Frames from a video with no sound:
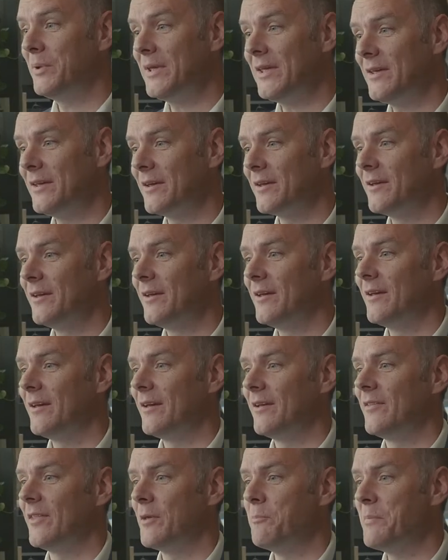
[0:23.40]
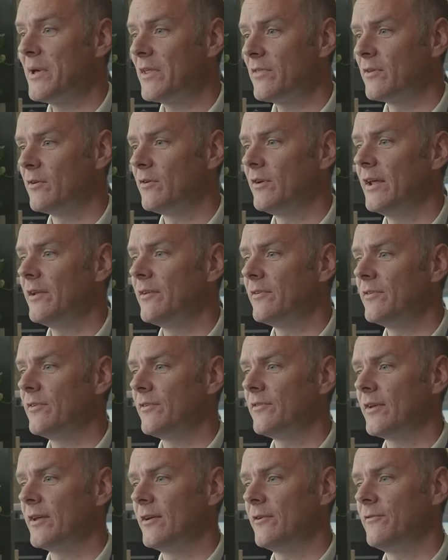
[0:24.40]
B, the method lends
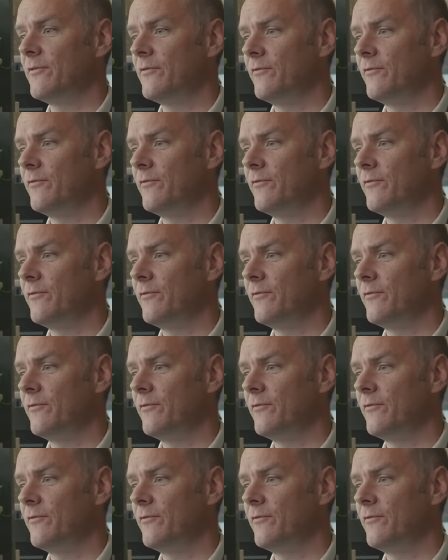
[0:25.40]
itself